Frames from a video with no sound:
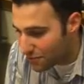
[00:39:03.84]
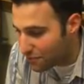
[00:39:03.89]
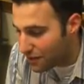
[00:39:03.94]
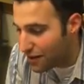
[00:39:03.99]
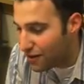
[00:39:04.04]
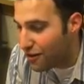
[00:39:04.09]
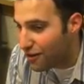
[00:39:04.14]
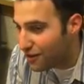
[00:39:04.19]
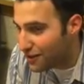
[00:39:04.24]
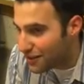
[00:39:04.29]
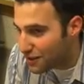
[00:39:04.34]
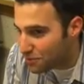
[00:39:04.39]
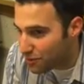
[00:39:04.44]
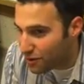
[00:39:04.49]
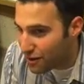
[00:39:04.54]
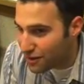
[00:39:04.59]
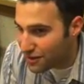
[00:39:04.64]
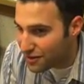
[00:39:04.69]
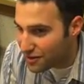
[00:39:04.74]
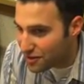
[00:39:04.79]
one of my colleagues'
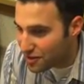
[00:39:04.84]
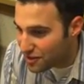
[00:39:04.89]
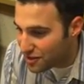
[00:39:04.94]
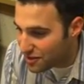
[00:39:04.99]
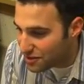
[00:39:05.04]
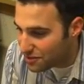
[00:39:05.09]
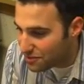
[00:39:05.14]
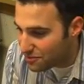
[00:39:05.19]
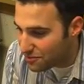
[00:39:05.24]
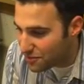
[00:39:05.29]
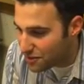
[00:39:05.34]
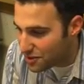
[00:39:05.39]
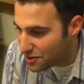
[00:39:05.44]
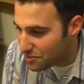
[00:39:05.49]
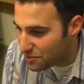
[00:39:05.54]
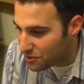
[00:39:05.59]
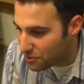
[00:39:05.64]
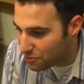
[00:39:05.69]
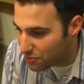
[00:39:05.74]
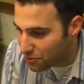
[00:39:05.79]
blogs because
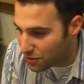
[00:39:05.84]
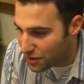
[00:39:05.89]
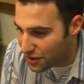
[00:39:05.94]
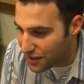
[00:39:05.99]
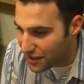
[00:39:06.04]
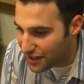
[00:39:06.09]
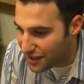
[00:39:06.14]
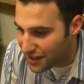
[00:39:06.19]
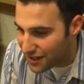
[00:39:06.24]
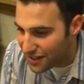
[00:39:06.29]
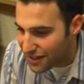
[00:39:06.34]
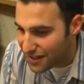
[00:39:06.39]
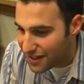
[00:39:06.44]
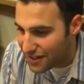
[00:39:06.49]
she's been really